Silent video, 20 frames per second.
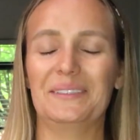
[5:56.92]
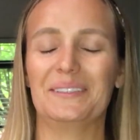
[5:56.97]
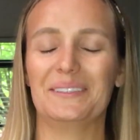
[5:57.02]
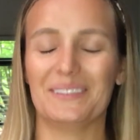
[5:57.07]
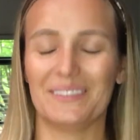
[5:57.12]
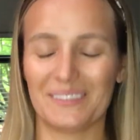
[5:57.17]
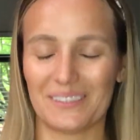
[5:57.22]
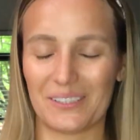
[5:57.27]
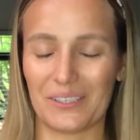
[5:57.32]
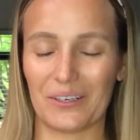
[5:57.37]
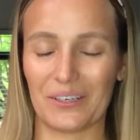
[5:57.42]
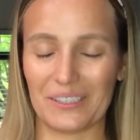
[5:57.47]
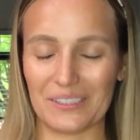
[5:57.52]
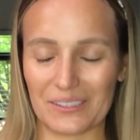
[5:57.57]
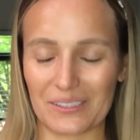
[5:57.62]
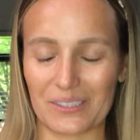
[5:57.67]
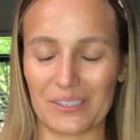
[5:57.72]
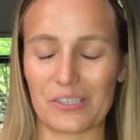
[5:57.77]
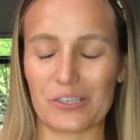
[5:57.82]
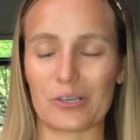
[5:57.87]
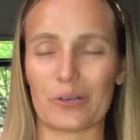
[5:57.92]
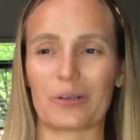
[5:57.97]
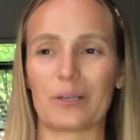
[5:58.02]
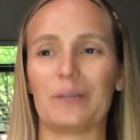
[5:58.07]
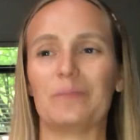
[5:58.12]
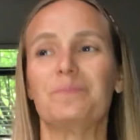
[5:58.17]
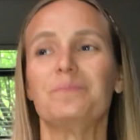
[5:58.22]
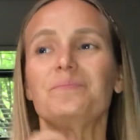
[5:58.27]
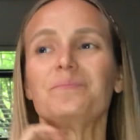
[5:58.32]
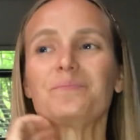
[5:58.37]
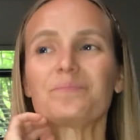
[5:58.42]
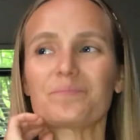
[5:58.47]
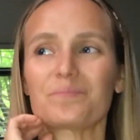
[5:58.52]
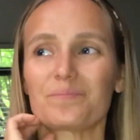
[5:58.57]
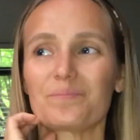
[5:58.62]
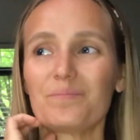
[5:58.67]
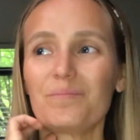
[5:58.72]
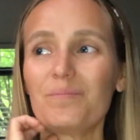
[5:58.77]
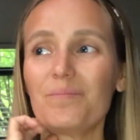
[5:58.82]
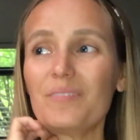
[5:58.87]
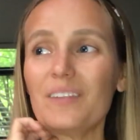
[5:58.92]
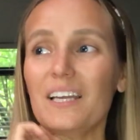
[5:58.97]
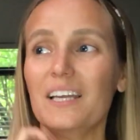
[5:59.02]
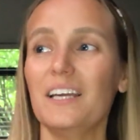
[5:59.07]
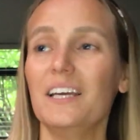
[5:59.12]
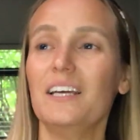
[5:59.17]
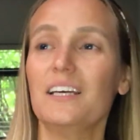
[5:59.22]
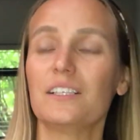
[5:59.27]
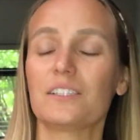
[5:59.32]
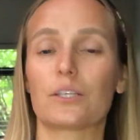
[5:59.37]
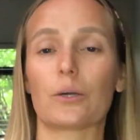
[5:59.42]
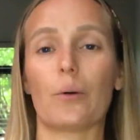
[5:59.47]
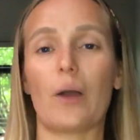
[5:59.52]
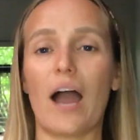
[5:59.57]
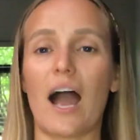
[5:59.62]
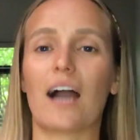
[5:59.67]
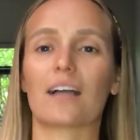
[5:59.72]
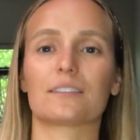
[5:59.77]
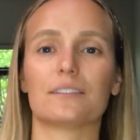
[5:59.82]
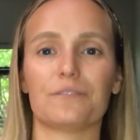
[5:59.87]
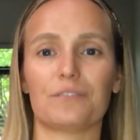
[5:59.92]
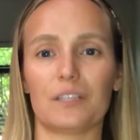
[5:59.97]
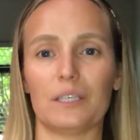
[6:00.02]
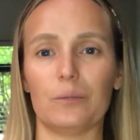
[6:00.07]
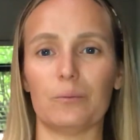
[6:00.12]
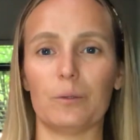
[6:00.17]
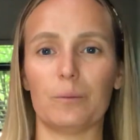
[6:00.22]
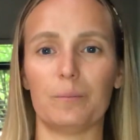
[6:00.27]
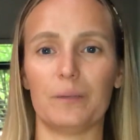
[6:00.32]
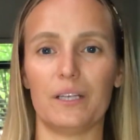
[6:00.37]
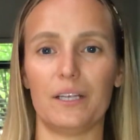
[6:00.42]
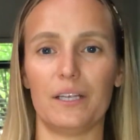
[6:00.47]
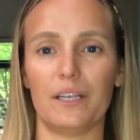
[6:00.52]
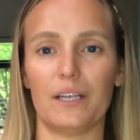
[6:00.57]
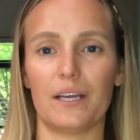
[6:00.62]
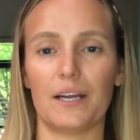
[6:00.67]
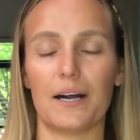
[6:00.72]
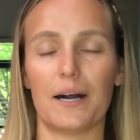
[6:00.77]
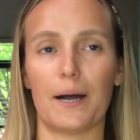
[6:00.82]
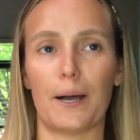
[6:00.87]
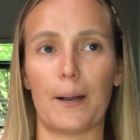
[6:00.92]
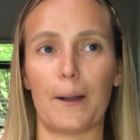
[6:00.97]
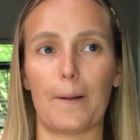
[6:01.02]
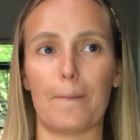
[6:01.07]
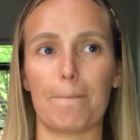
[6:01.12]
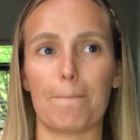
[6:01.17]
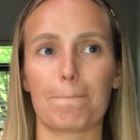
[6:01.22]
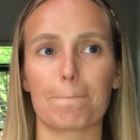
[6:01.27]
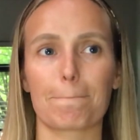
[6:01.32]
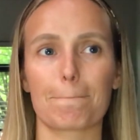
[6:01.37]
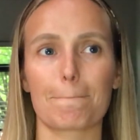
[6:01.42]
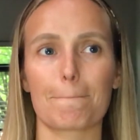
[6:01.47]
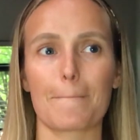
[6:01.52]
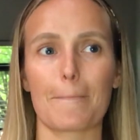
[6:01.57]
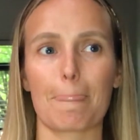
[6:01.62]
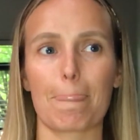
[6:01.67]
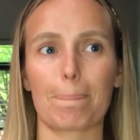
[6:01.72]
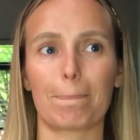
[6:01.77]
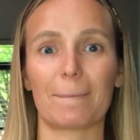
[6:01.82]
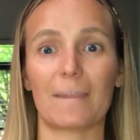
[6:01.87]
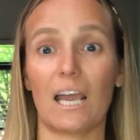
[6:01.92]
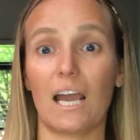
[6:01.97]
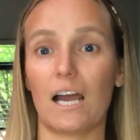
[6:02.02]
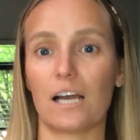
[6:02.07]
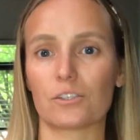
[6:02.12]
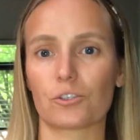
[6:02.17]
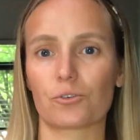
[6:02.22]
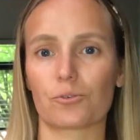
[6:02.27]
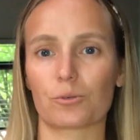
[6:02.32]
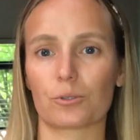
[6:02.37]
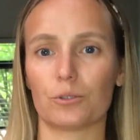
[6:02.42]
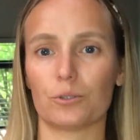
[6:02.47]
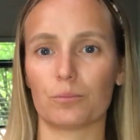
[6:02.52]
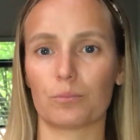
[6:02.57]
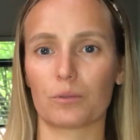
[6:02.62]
Sorry, I started choking. So actively would be astral